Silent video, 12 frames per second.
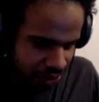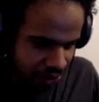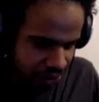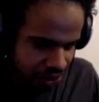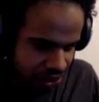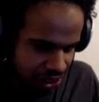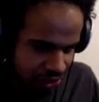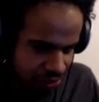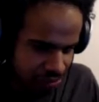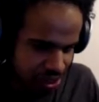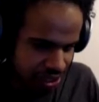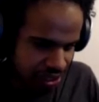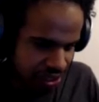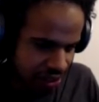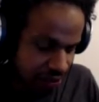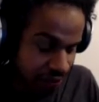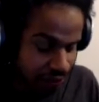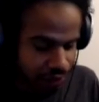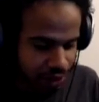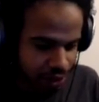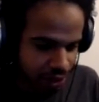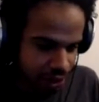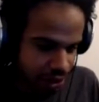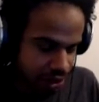her Sierra Mist.
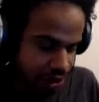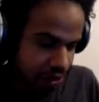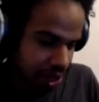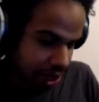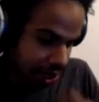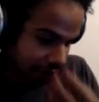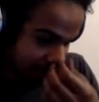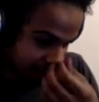Okay.